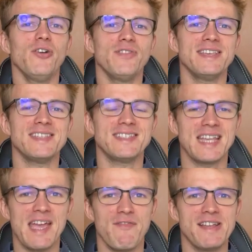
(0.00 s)
this is
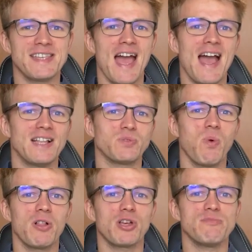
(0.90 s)
David and
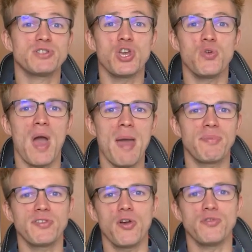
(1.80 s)
welcome to
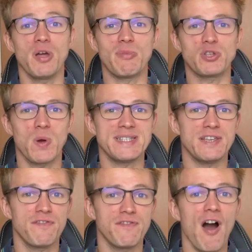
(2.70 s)
episode number
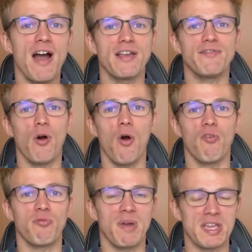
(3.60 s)
25
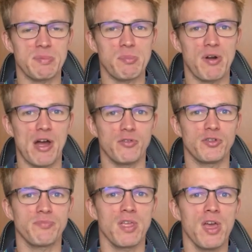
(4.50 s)
of Make Me Proud,
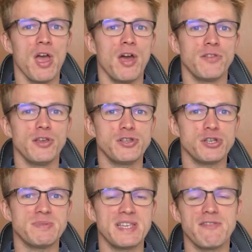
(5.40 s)
the
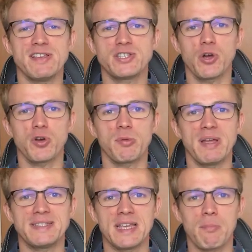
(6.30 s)
YouTube series
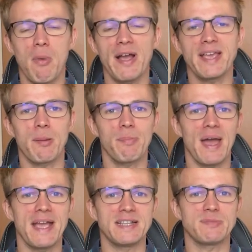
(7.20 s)
documenting my
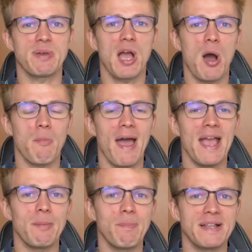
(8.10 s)
campaign to become
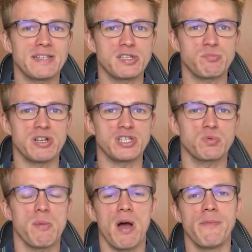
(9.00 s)
a better sprint
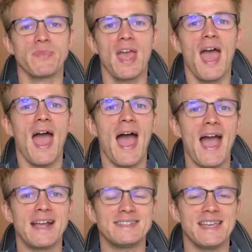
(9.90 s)
swimmer.
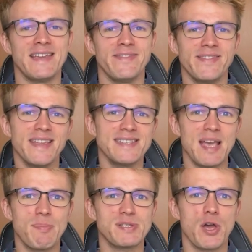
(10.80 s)
And in this
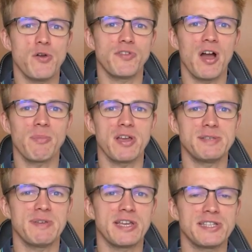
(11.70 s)
episode, I'm going to
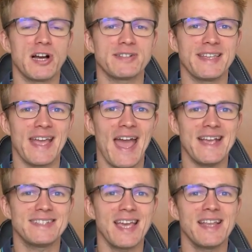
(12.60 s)
be conducting
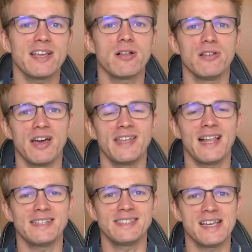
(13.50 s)
a technical
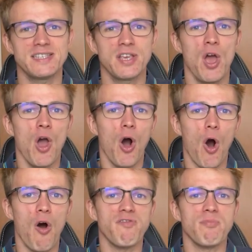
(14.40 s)
analysis
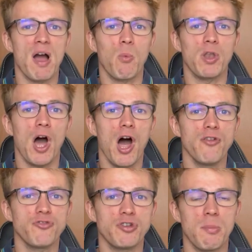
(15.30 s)
of my
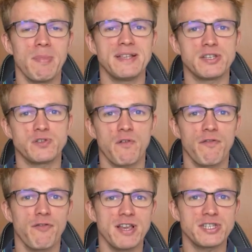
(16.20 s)
100 meters
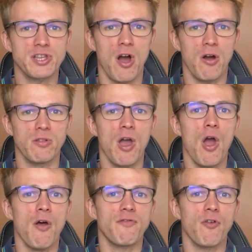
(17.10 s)
freestyle
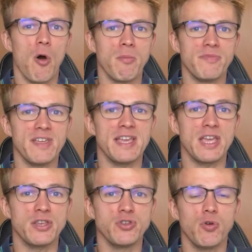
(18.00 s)
from the
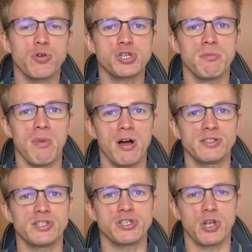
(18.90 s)
Yorkshire
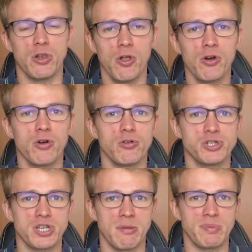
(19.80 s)
Masters Long Course
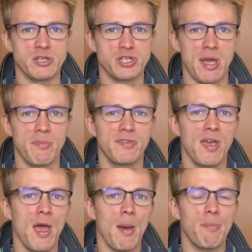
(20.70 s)
Championships
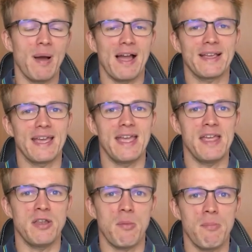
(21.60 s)
back
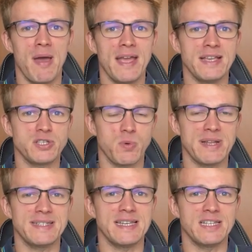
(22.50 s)
in May
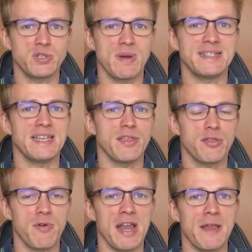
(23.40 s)

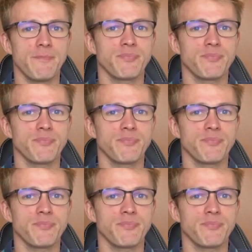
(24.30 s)
2023.